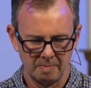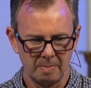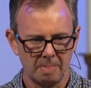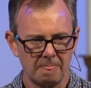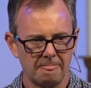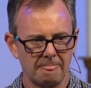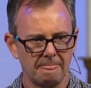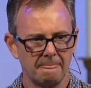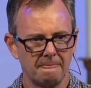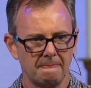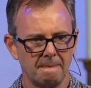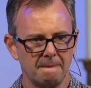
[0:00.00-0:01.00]

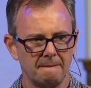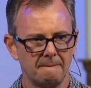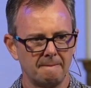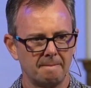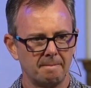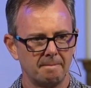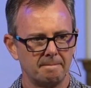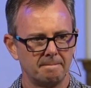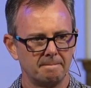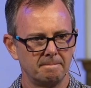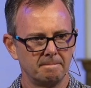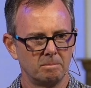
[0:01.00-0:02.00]

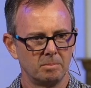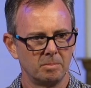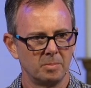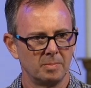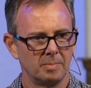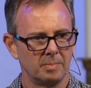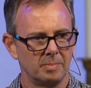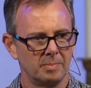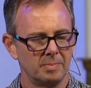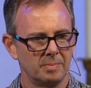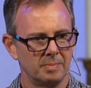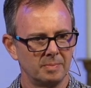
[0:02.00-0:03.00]

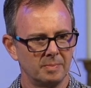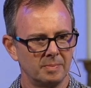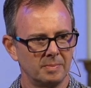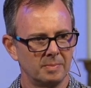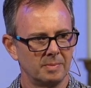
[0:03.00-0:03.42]
[no speech]